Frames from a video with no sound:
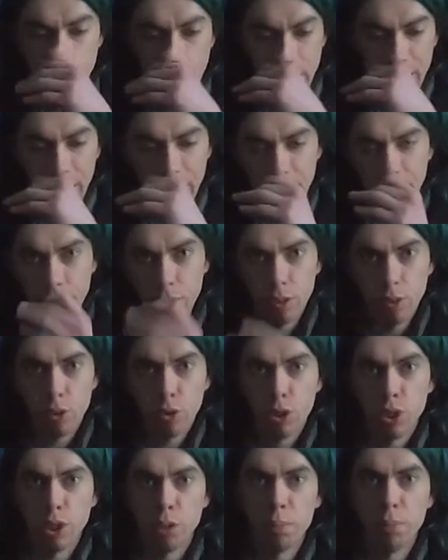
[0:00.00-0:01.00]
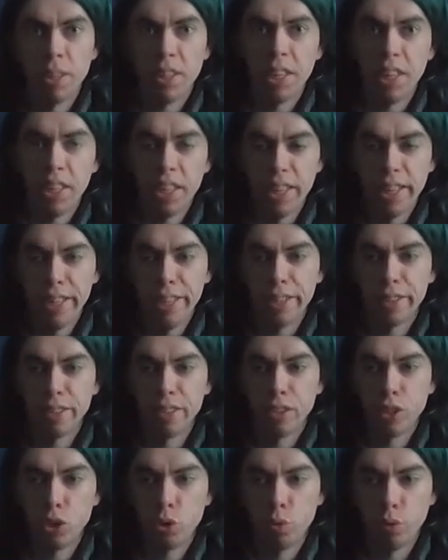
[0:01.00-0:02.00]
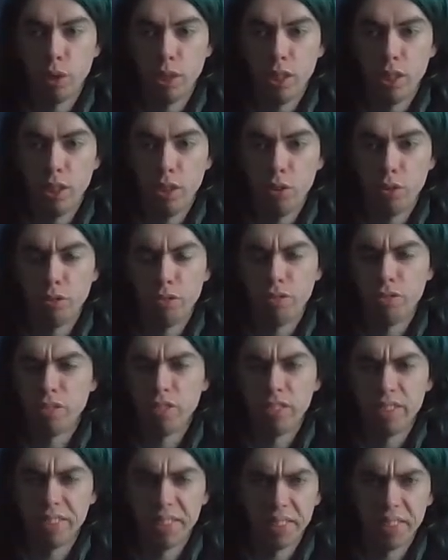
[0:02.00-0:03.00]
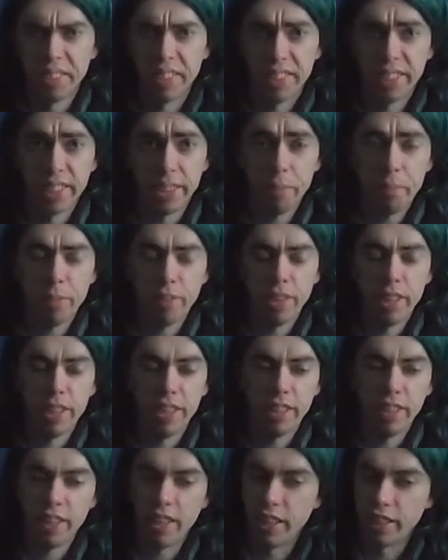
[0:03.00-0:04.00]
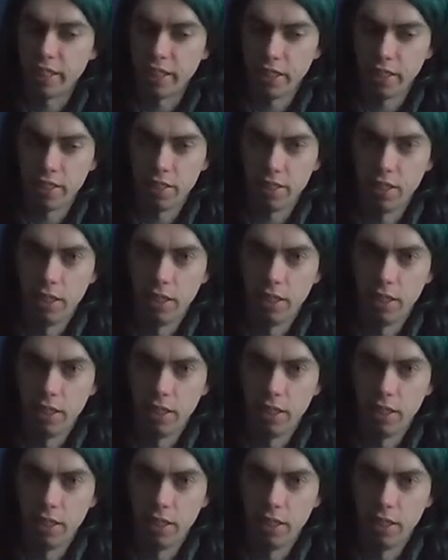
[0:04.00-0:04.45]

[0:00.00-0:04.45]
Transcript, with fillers: 11 or something like that, 12, somewhere like that.